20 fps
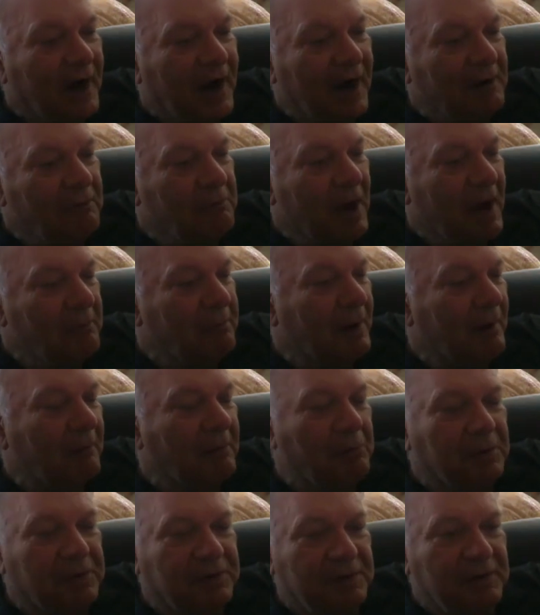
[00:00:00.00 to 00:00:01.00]
I, I
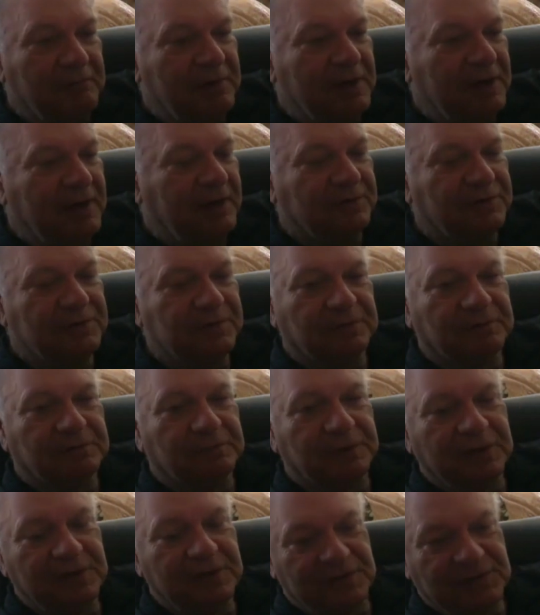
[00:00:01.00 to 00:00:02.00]
probably wouldn't have needed to have
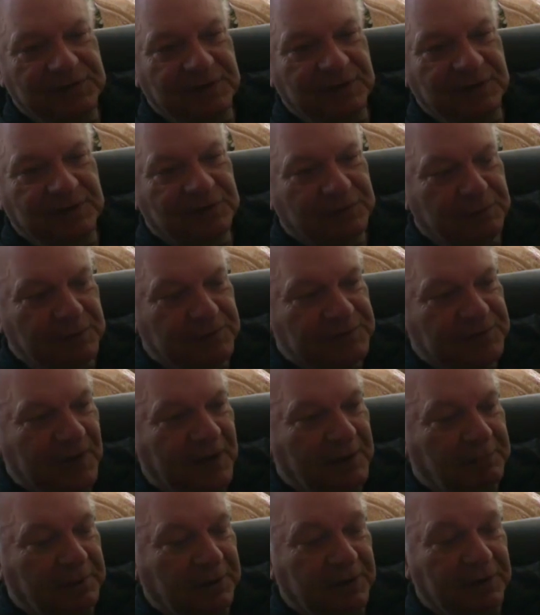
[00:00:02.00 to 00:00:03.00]
written Caesar's
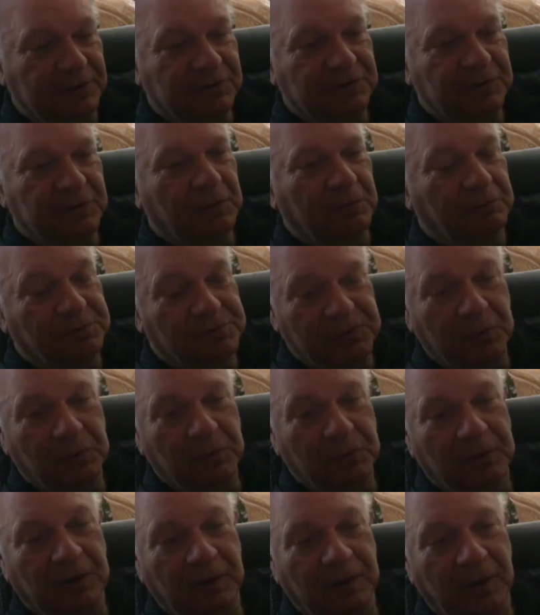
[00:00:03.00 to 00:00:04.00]
Messiah because you were
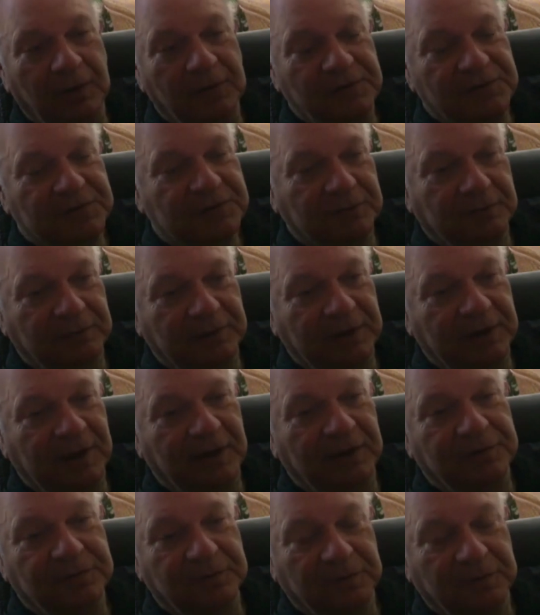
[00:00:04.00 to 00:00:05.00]
so close to
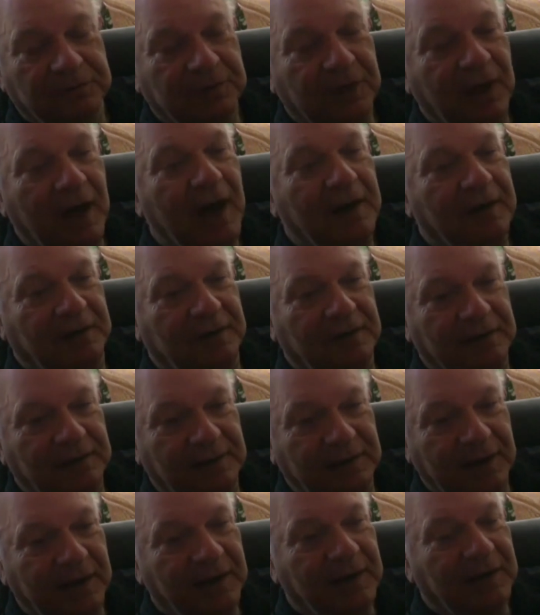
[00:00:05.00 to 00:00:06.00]
get to have got
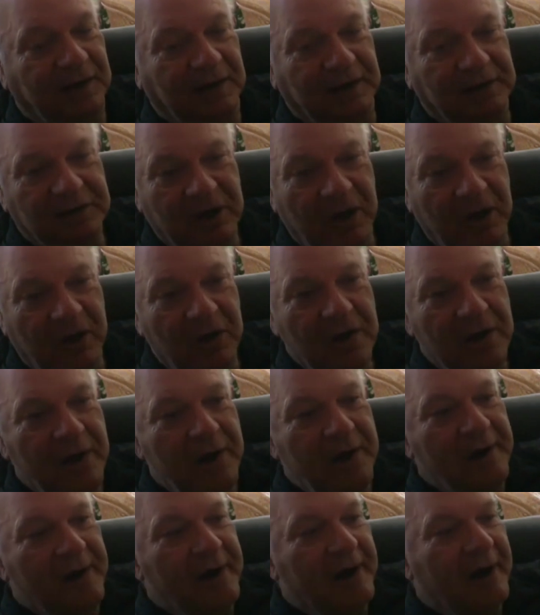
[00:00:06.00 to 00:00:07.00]
getting it, you know
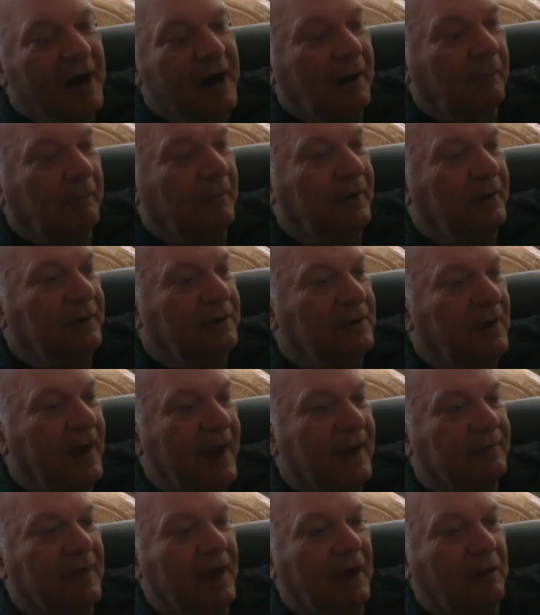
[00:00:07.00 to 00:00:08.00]
um, you
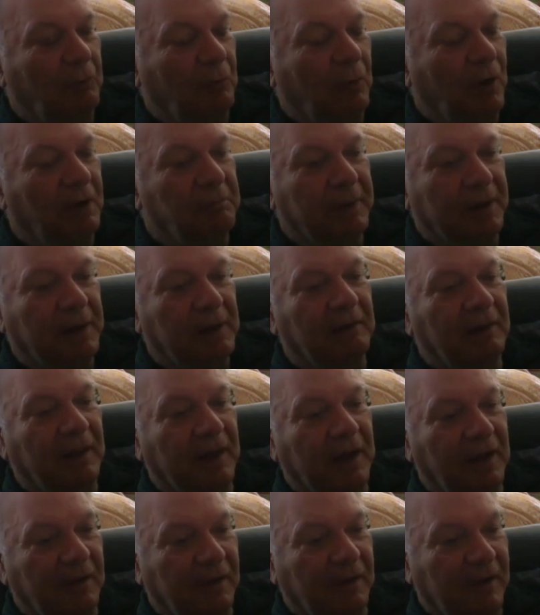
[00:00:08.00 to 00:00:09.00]
had that one
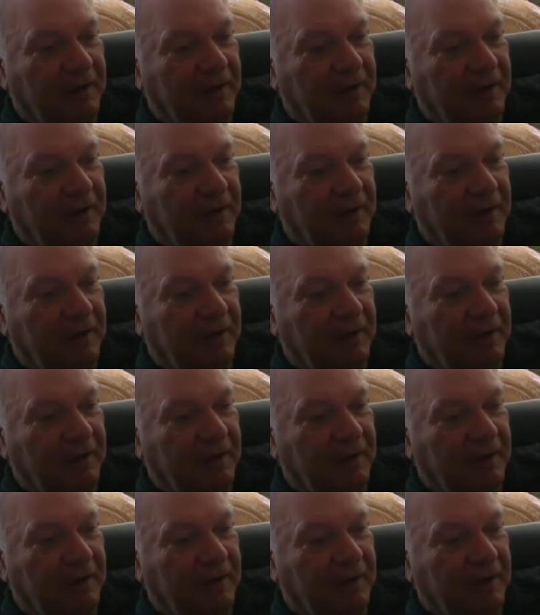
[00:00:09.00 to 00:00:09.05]
parallel.